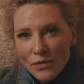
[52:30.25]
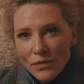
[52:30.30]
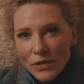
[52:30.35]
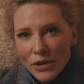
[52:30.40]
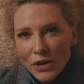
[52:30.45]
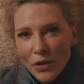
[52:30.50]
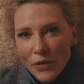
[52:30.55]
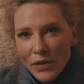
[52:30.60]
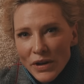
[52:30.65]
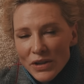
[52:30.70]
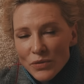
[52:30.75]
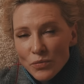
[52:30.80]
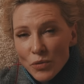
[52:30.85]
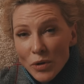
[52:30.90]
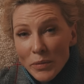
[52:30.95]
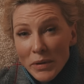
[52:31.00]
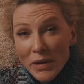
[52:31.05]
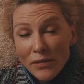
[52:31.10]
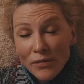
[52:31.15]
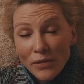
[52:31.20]
He doesn't
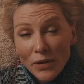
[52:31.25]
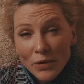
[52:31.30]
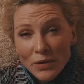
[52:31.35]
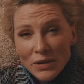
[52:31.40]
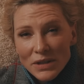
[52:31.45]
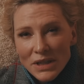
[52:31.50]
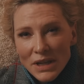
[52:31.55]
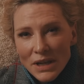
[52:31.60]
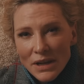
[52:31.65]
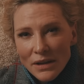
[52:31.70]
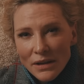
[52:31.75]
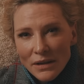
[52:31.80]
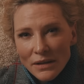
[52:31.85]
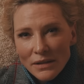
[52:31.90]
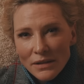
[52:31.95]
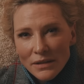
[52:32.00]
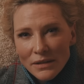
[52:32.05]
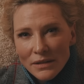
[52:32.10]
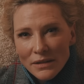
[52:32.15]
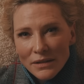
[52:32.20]
want to be a folk singer.